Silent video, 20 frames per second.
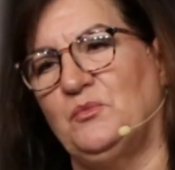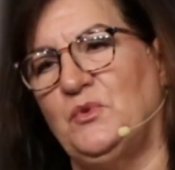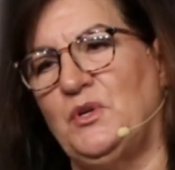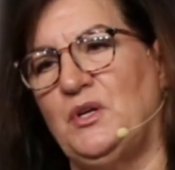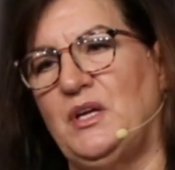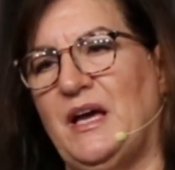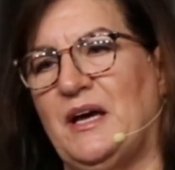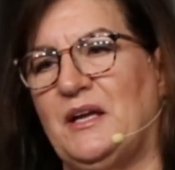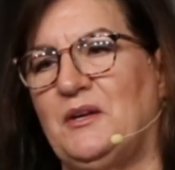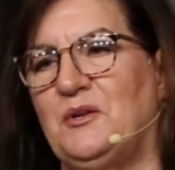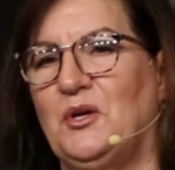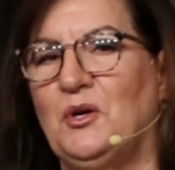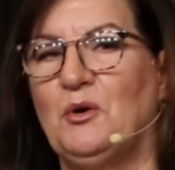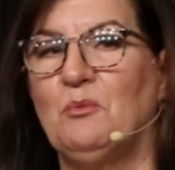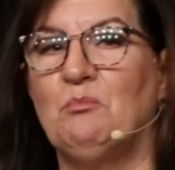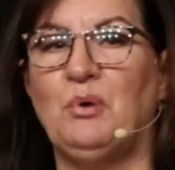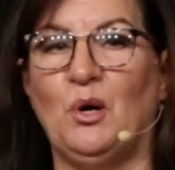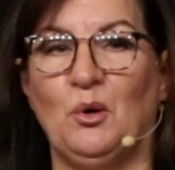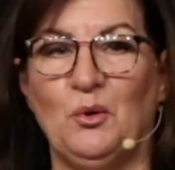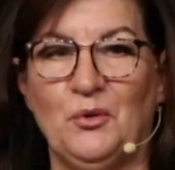We had
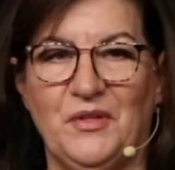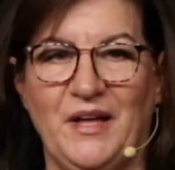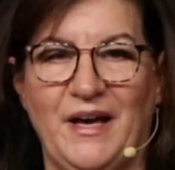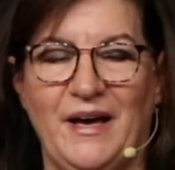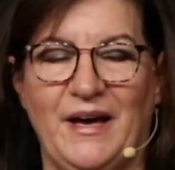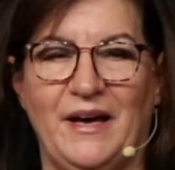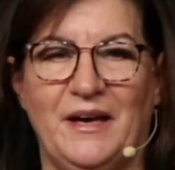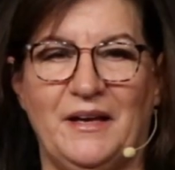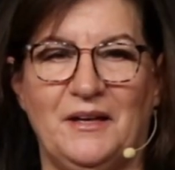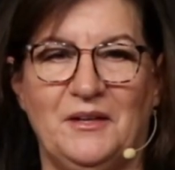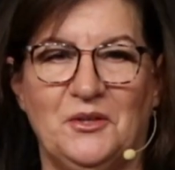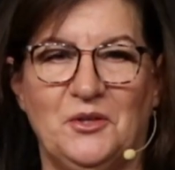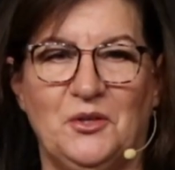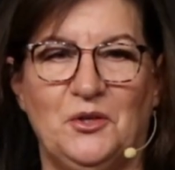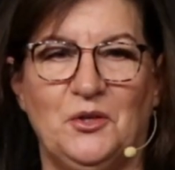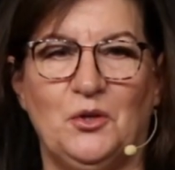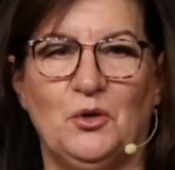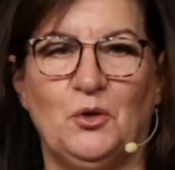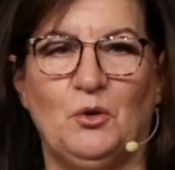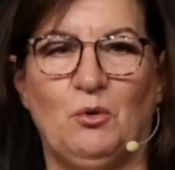both had
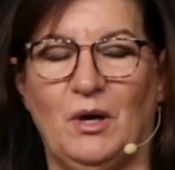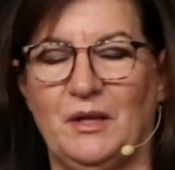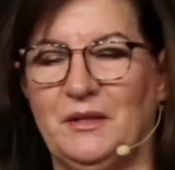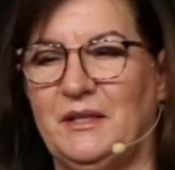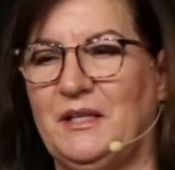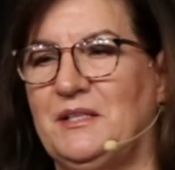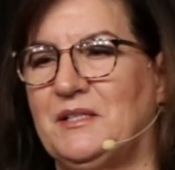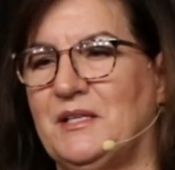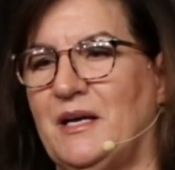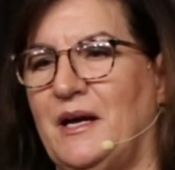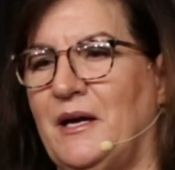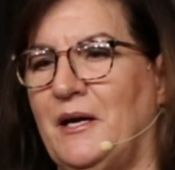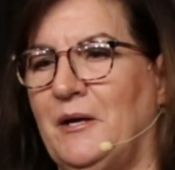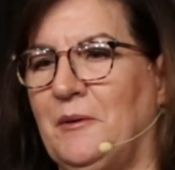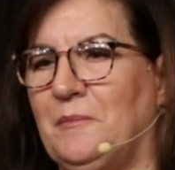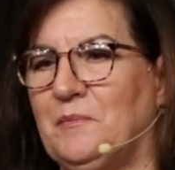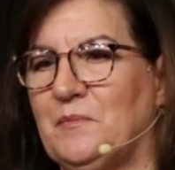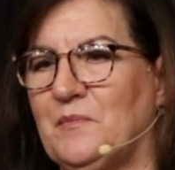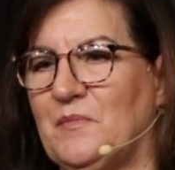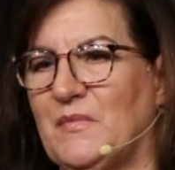quality
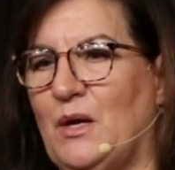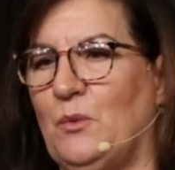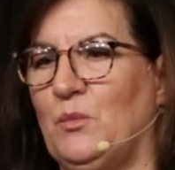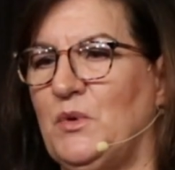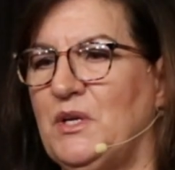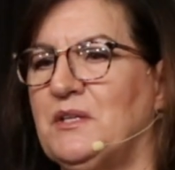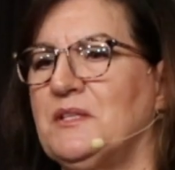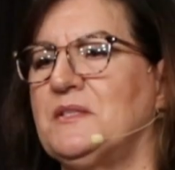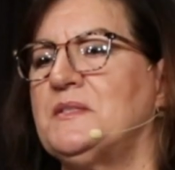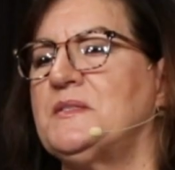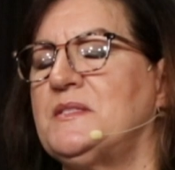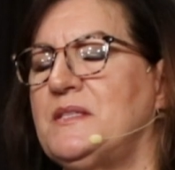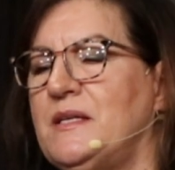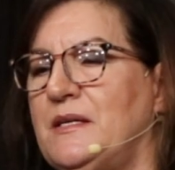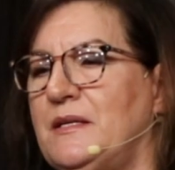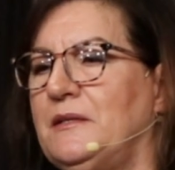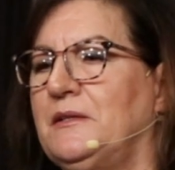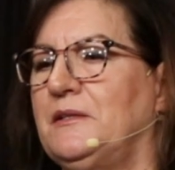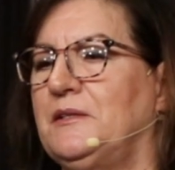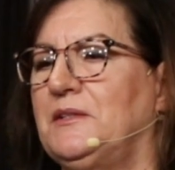time. And we could
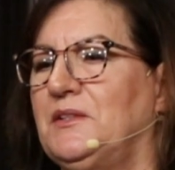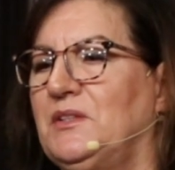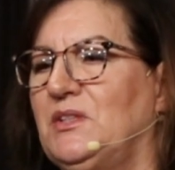sit.